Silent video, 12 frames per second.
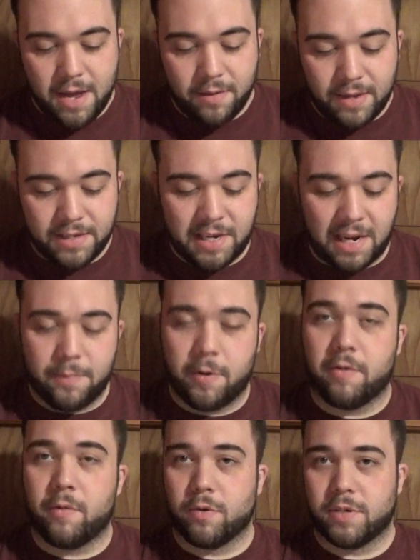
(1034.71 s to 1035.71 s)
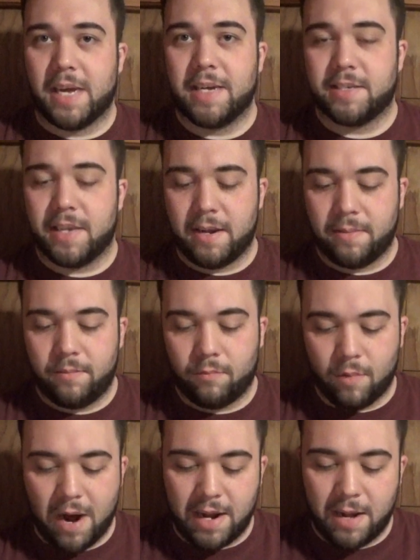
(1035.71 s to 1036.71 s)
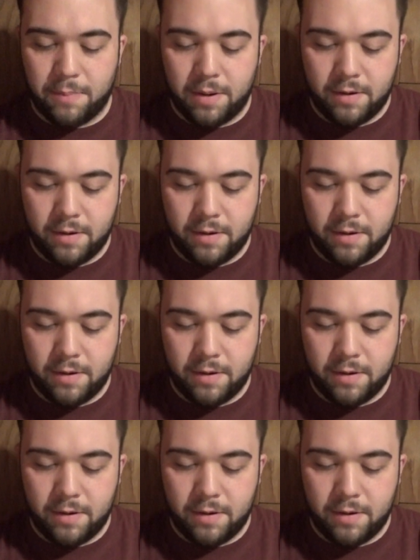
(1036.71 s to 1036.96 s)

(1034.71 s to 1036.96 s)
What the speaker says: The inside of the book, of course, has a write-up,